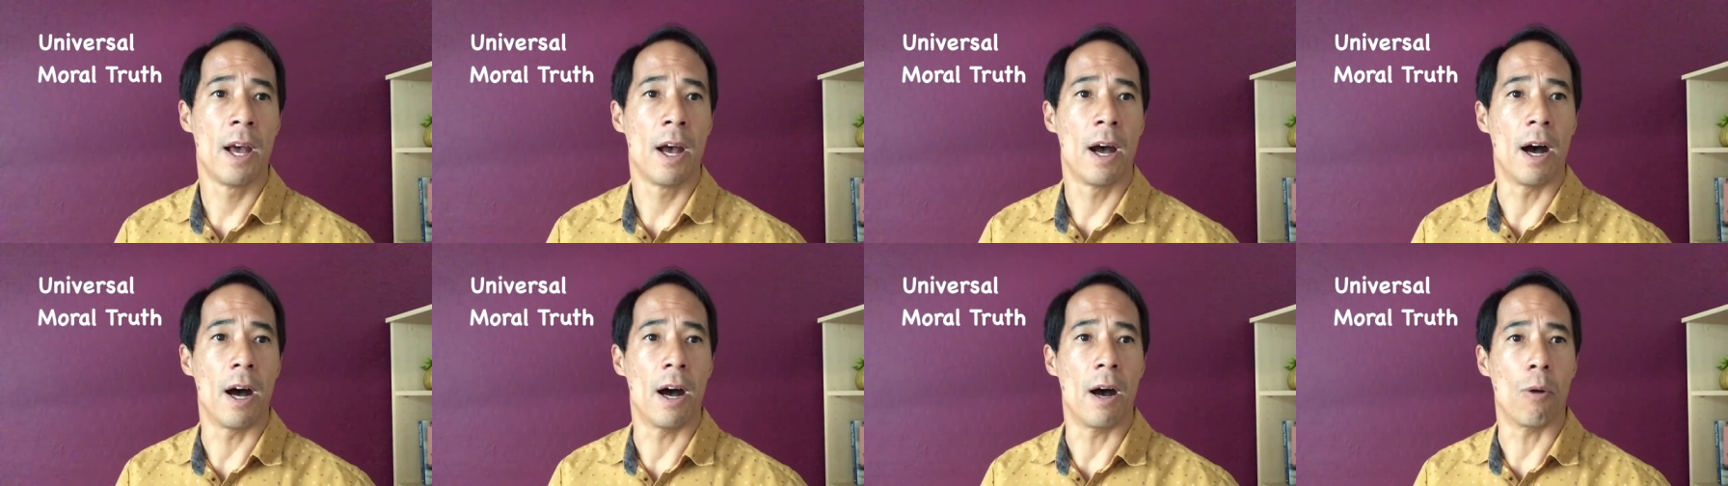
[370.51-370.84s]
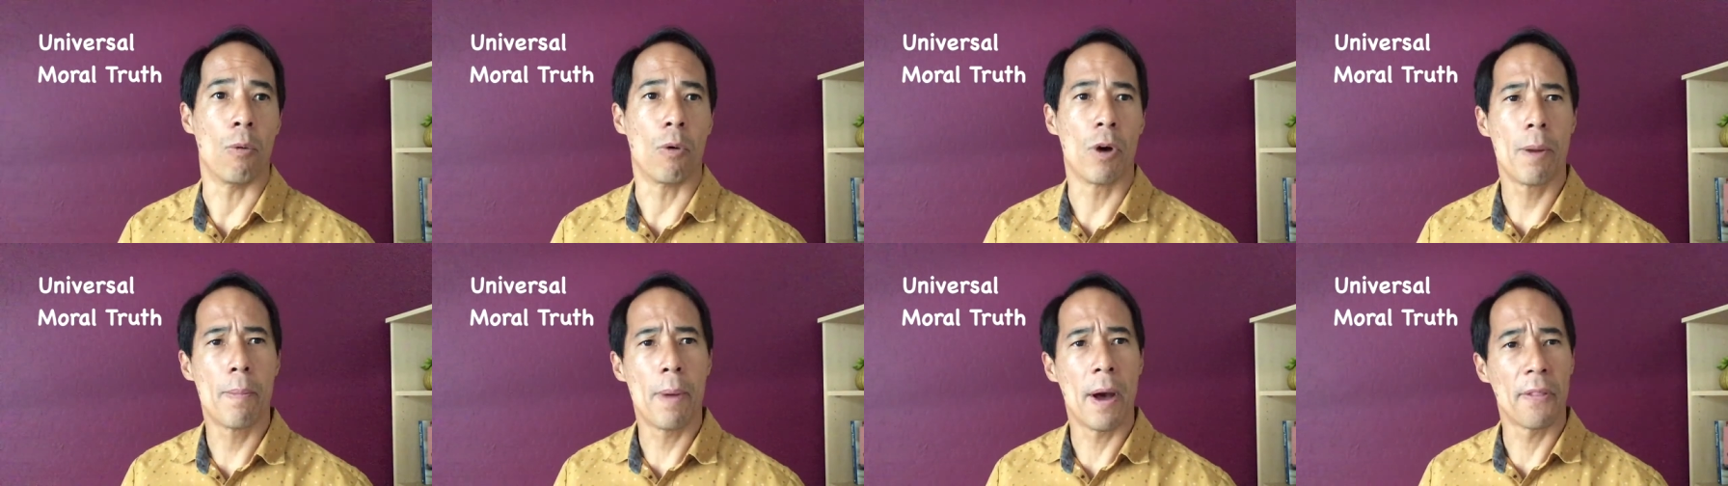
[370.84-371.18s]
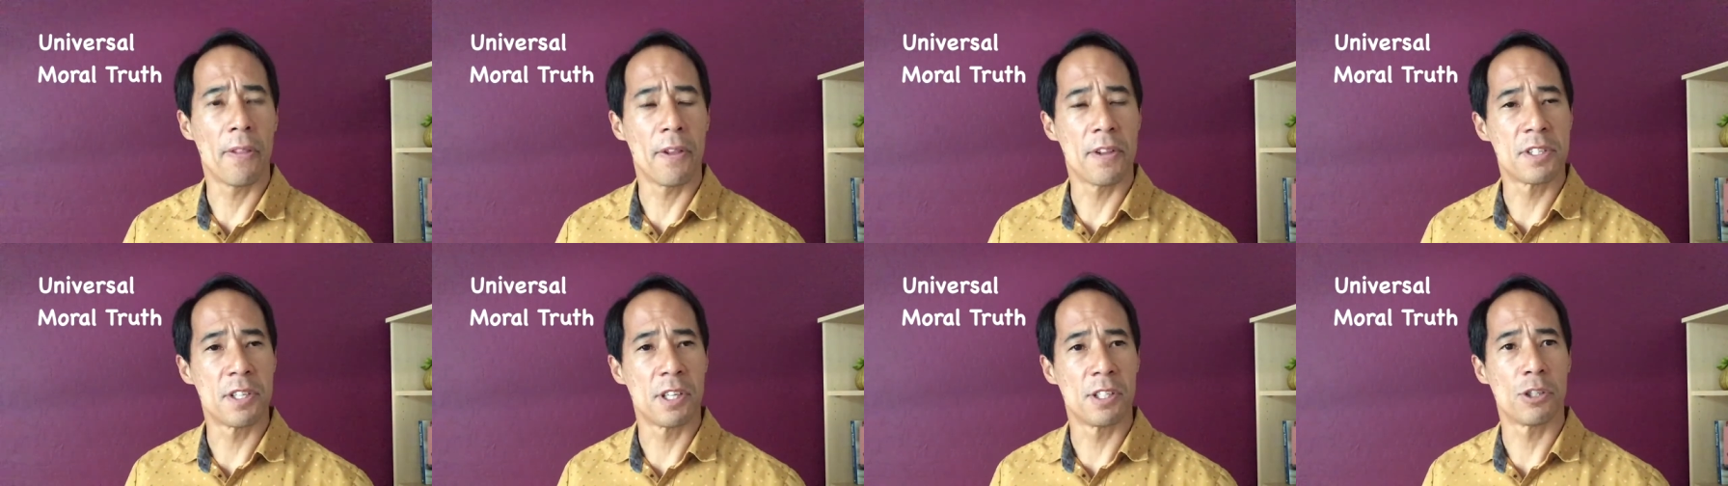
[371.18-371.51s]
what about
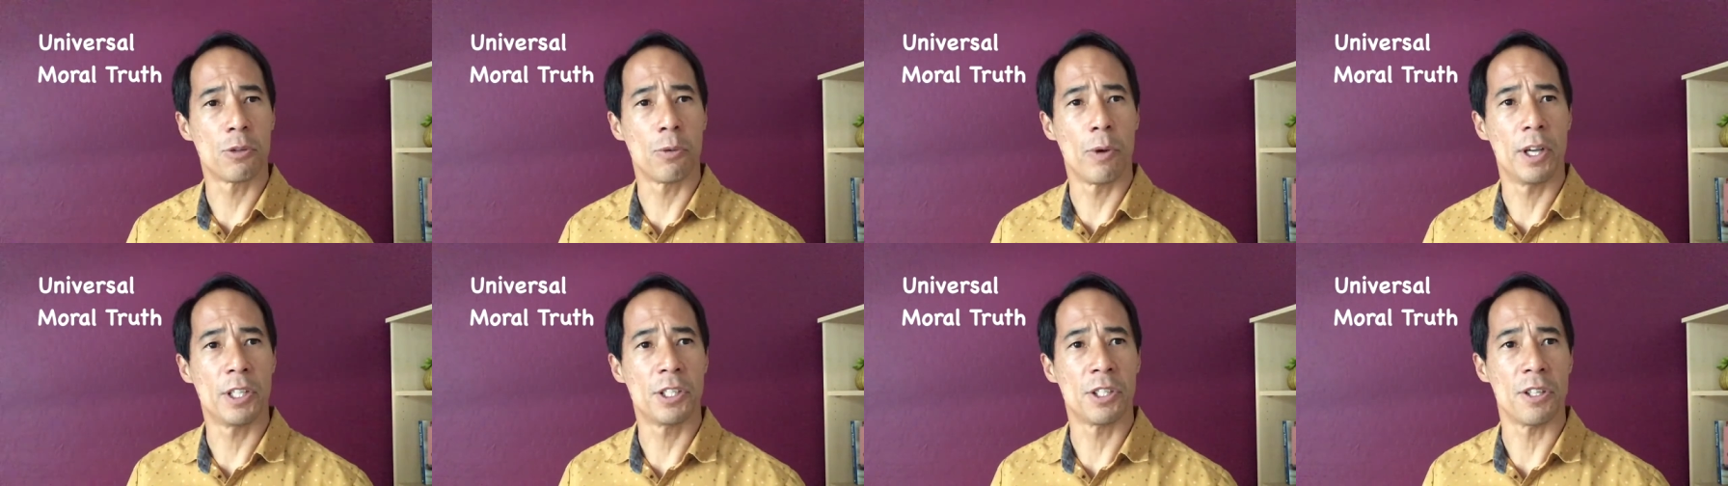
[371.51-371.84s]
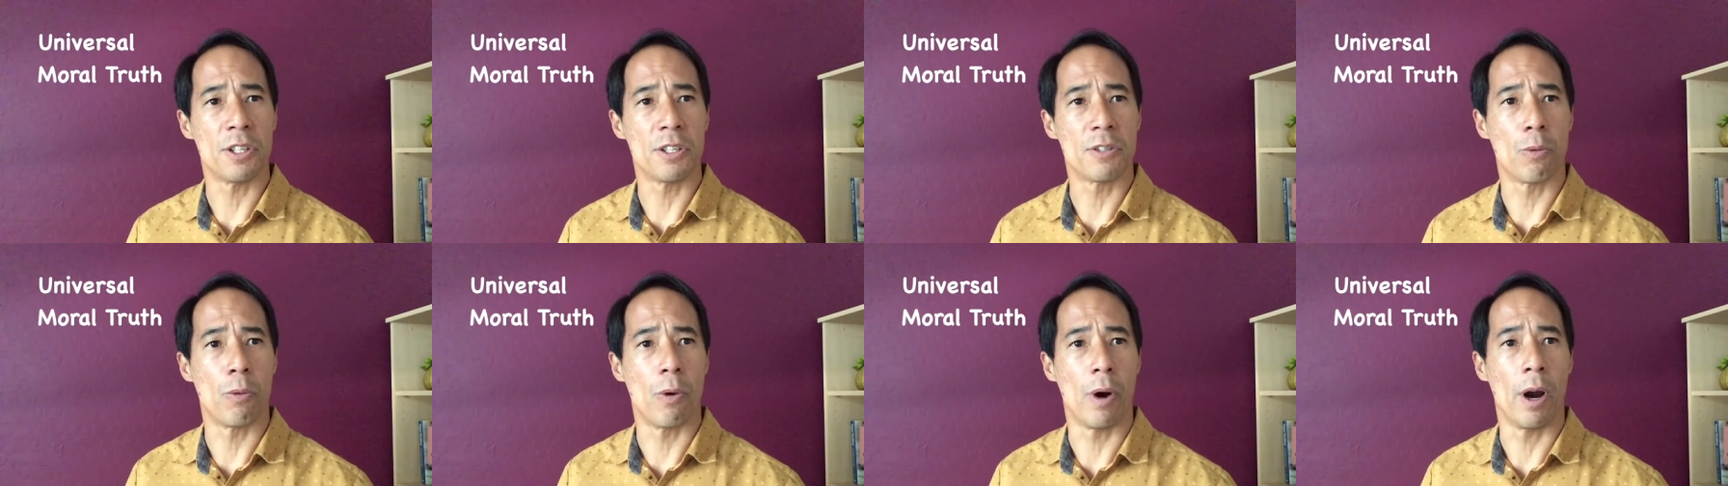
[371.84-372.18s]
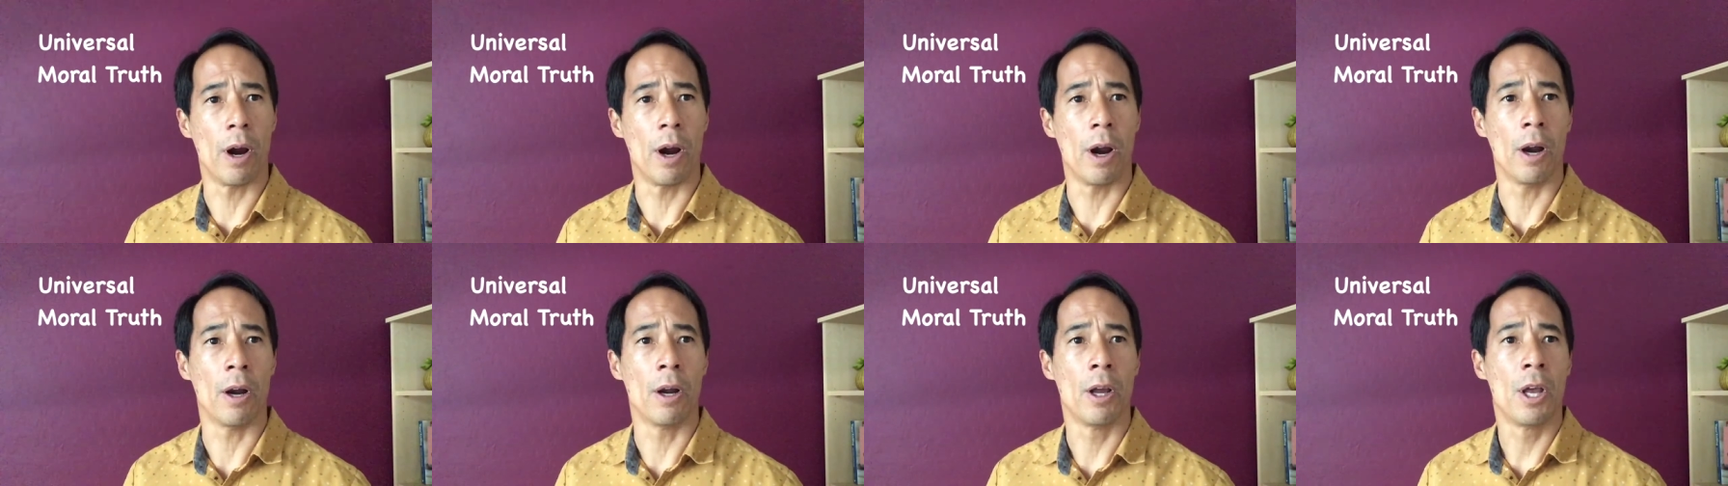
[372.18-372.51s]
the situations
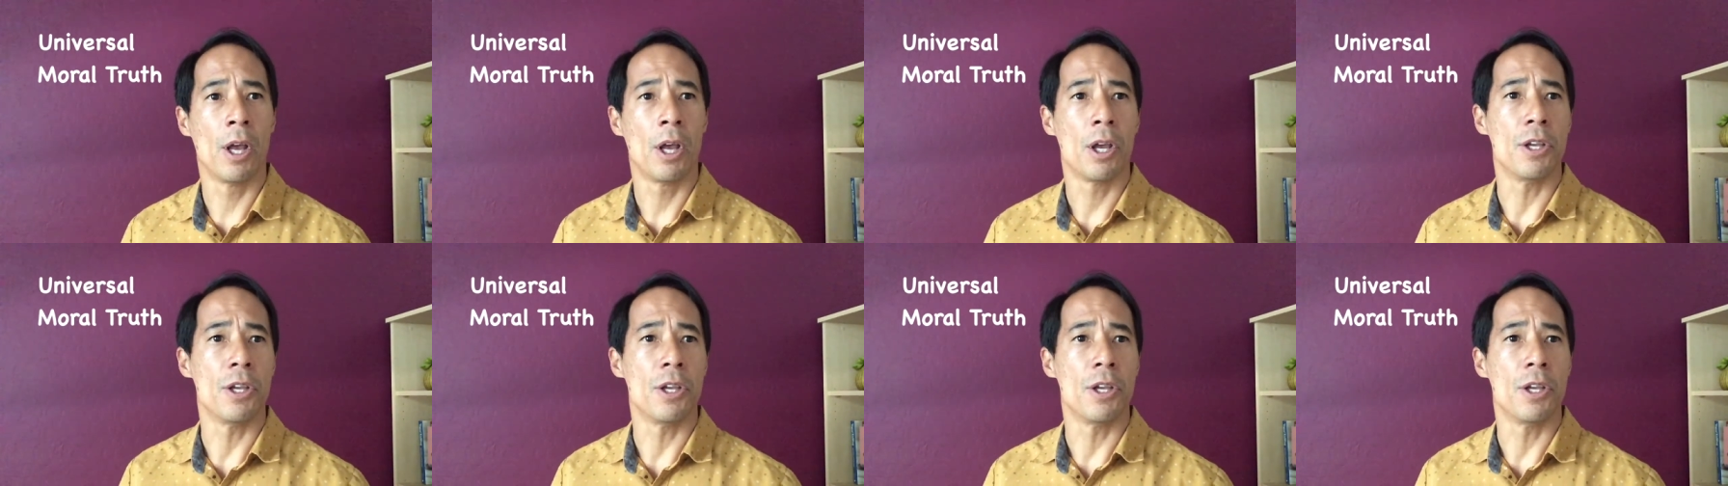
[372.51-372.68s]
where